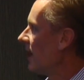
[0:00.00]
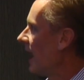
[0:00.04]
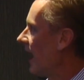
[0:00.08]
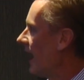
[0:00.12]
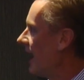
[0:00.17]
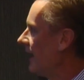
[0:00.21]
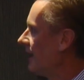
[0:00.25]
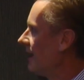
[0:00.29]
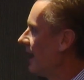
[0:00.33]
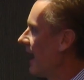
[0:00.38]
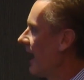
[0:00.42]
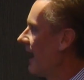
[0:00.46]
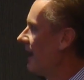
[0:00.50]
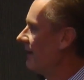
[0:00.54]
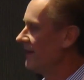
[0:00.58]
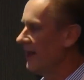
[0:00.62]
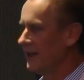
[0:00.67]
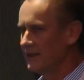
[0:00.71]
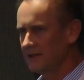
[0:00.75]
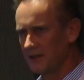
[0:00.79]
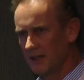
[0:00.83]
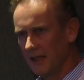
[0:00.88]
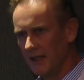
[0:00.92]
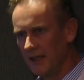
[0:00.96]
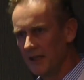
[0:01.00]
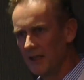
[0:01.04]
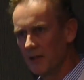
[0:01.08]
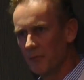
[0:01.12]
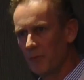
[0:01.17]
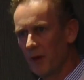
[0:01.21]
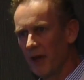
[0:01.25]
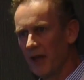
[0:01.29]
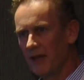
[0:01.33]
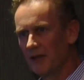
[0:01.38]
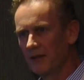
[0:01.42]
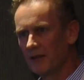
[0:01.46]
And that's
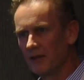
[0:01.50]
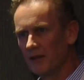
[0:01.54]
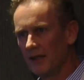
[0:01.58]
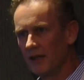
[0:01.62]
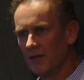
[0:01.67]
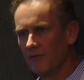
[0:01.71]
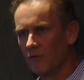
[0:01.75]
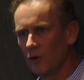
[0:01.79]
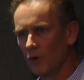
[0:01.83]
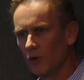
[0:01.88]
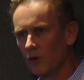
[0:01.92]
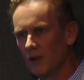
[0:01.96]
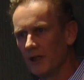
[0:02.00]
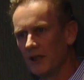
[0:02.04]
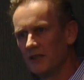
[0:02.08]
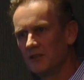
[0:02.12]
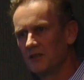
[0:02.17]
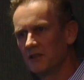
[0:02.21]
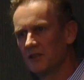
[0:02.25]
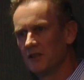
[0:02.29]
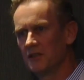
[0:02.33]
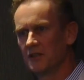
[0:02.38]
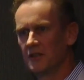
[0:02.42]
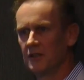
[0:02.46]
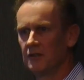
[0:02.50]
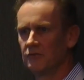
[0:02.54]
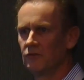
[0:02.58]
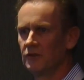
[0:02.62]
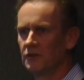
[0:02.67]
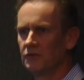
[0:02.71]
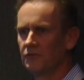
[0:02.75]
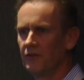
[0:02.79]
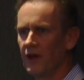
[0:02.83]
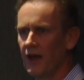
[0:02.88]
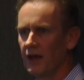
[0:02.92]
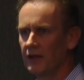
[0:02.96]
independently of all the existing
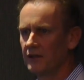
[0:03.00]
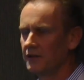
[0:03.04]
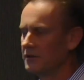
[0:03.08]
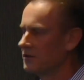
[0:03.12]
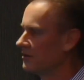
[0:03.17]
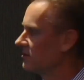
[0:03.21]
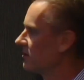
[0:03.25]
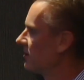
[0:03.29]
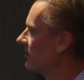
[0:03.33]
risk factors